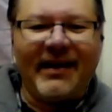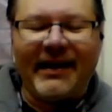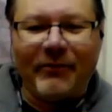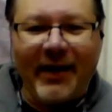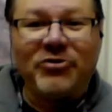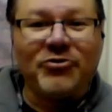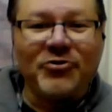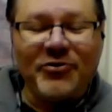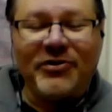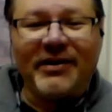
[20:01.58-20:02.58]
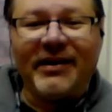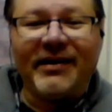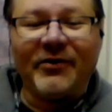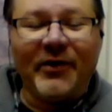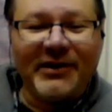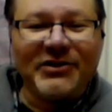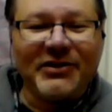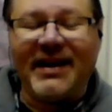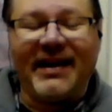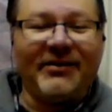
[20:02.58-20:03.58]
I went through the
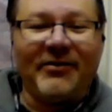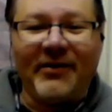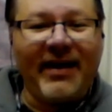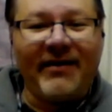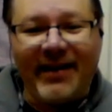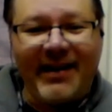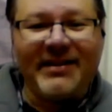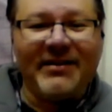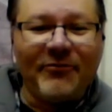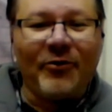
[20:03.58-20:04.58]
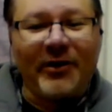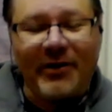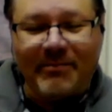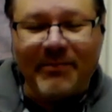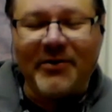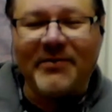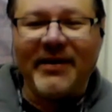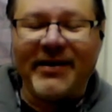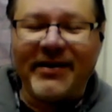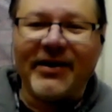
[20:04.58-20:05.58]
question, I don't have anything for you. Boom,
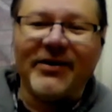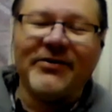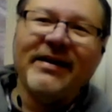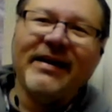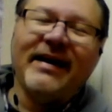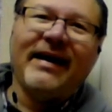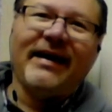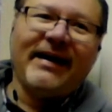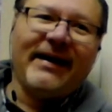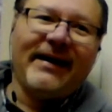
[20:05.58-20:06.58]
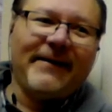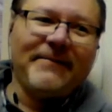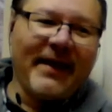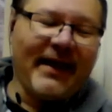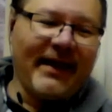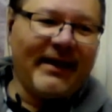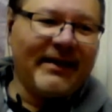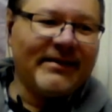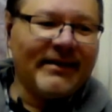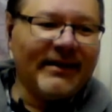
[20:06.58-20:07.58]
there you go.
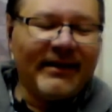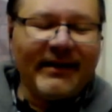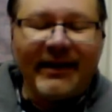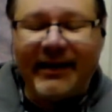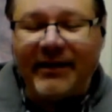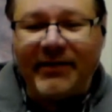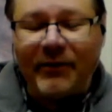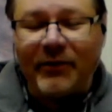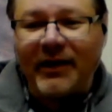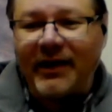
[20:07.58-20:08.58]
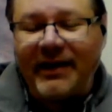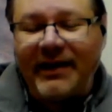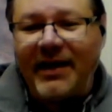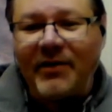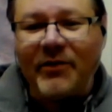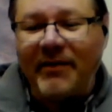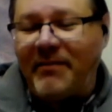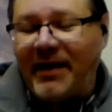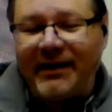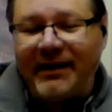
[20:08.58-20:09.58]
And if they work on any
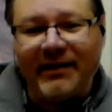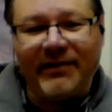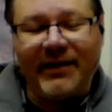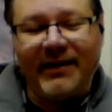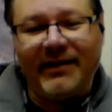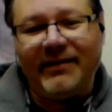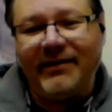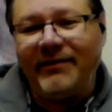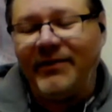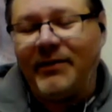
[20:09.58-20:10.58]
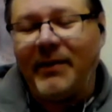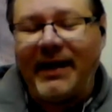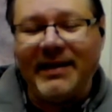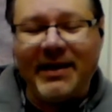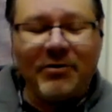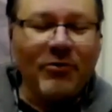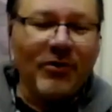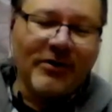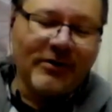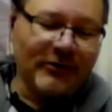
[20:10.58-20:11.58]
equipment, if they're
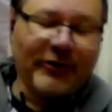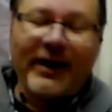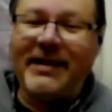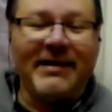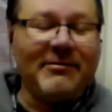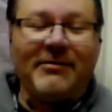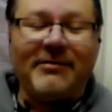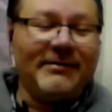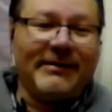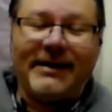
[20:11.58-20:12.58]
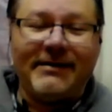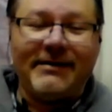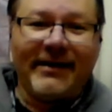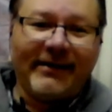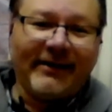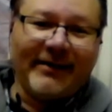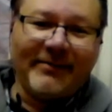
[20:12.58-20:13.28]
bilingual, trilingual, I don't care.